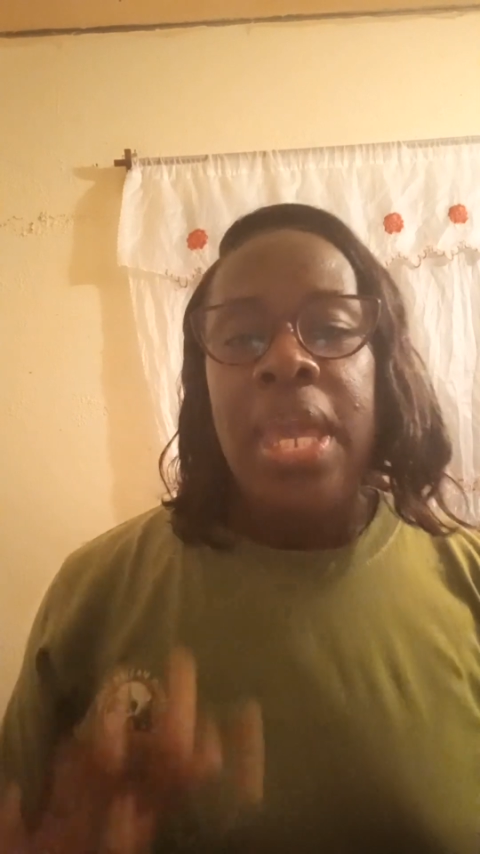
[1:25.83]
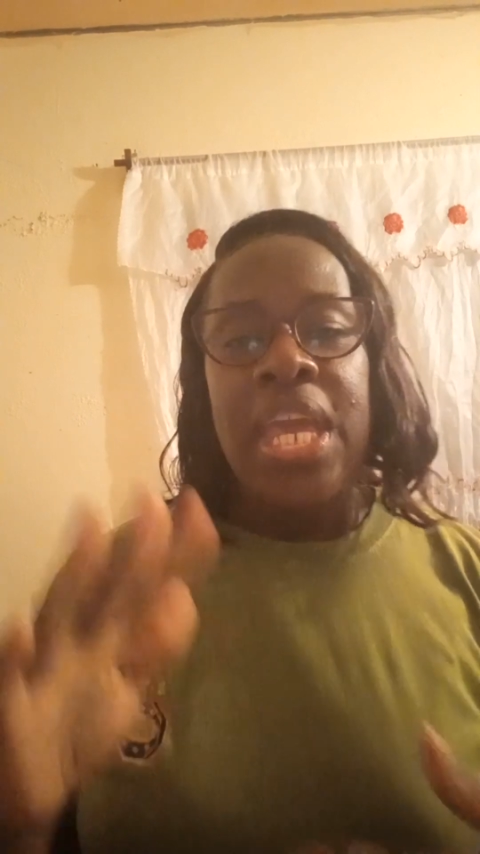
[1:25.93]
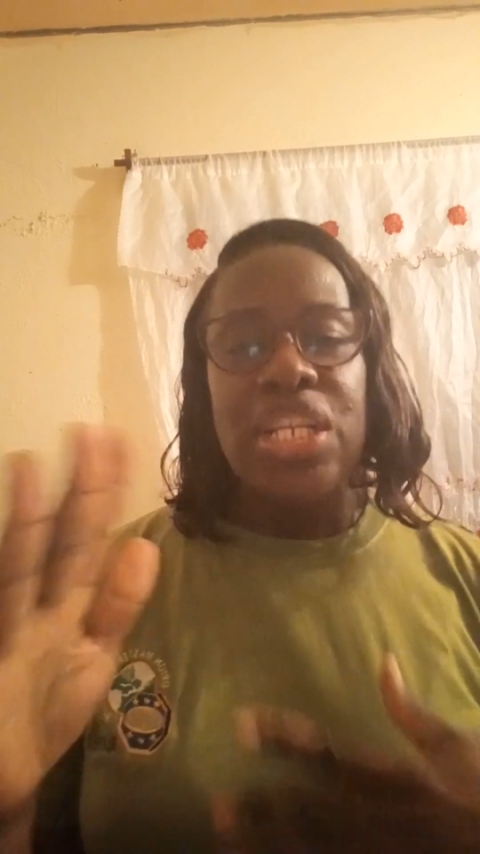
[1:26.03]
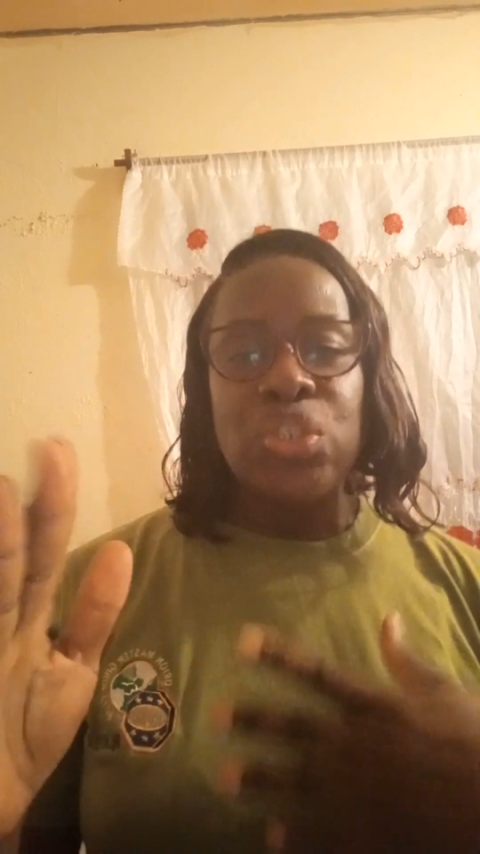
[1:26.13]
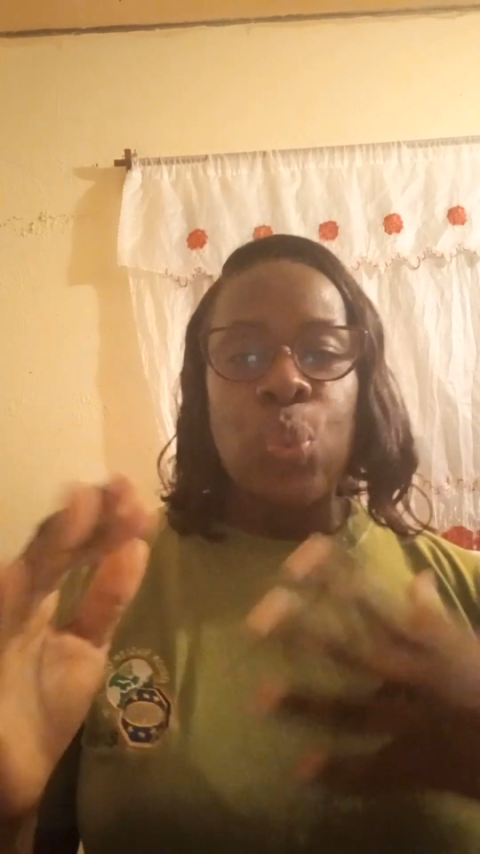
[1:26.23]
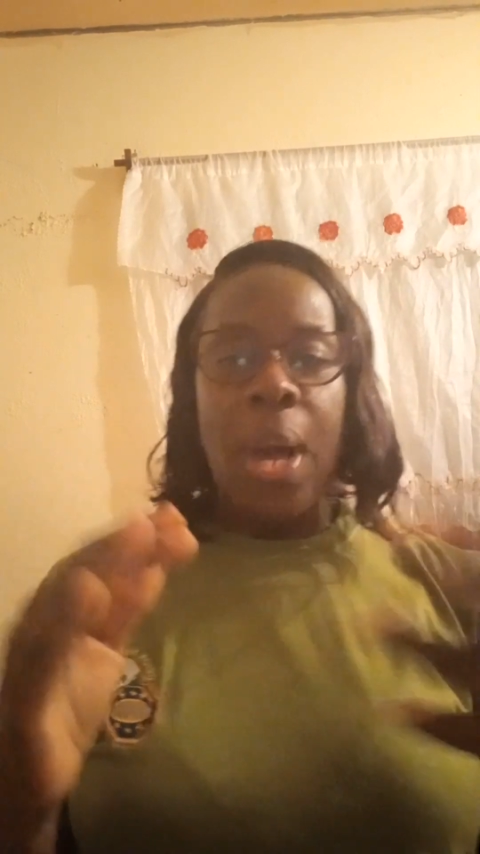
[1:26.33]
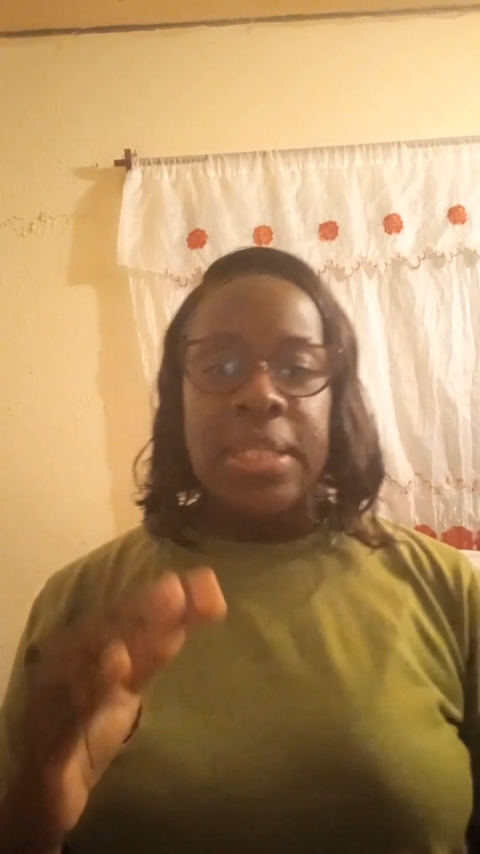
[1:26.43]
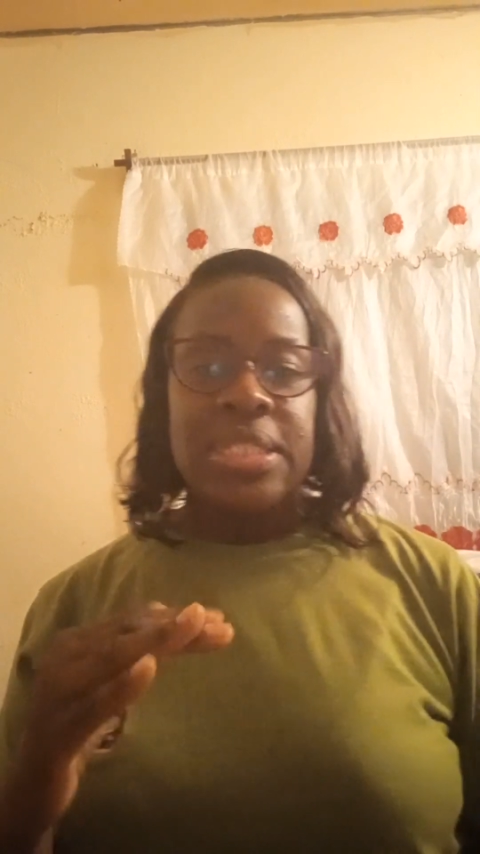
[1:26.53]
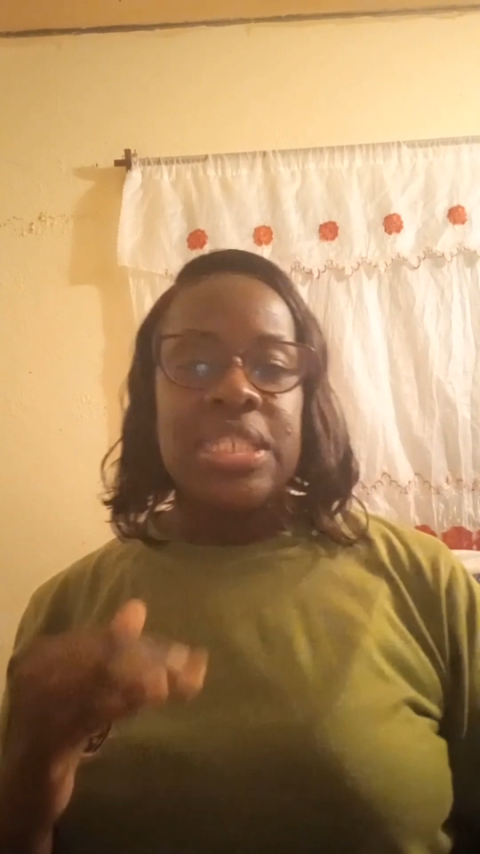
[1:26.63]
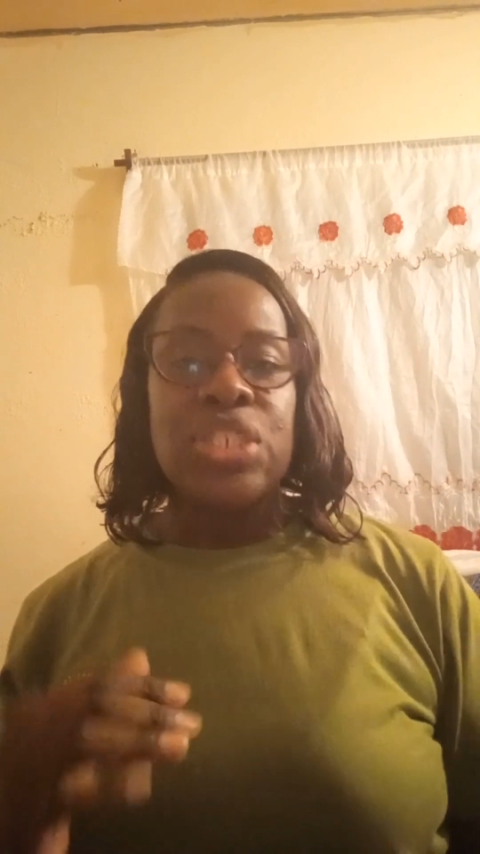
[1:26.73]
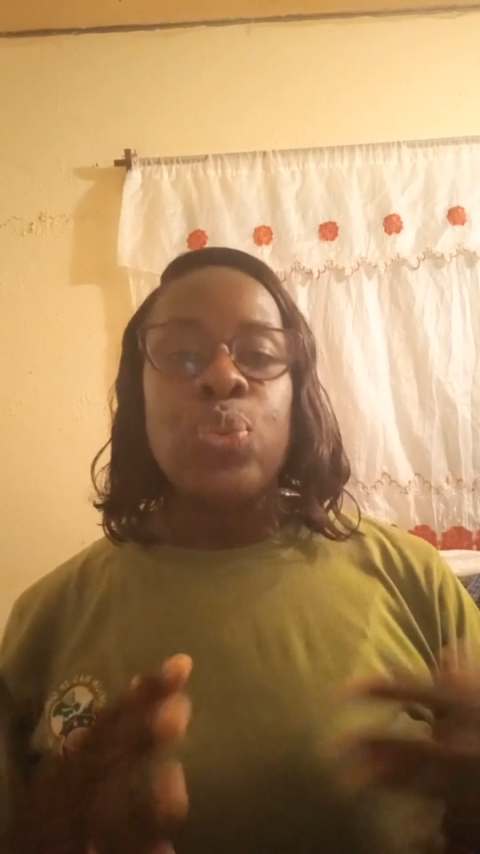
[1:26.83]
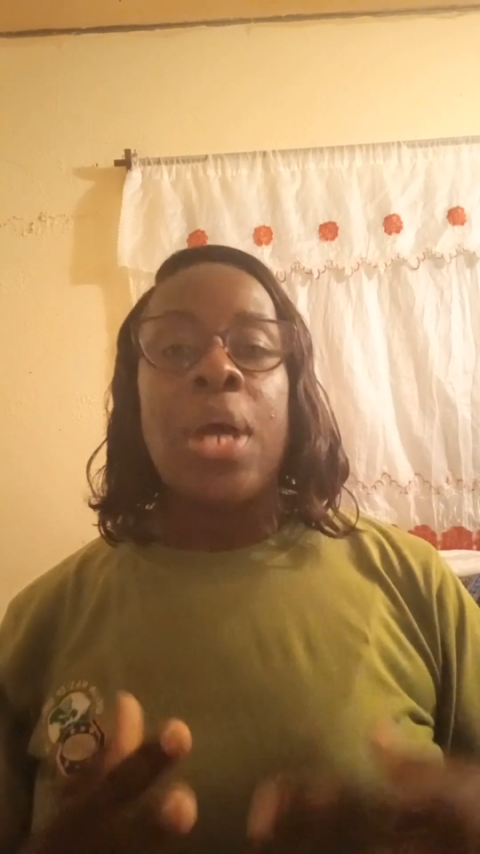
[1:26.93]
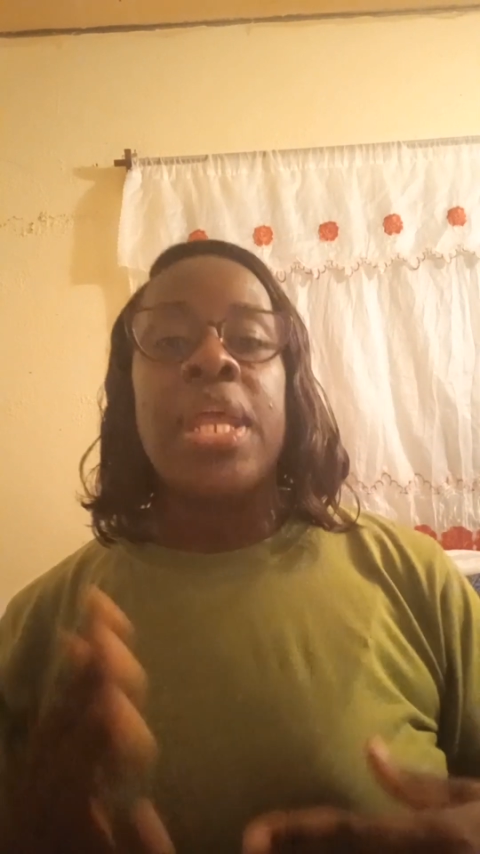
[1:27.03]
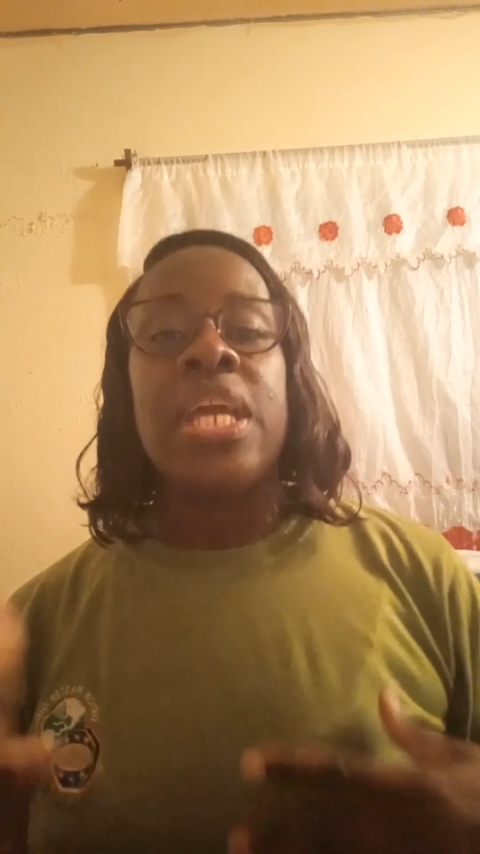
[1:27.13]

Each one teach one,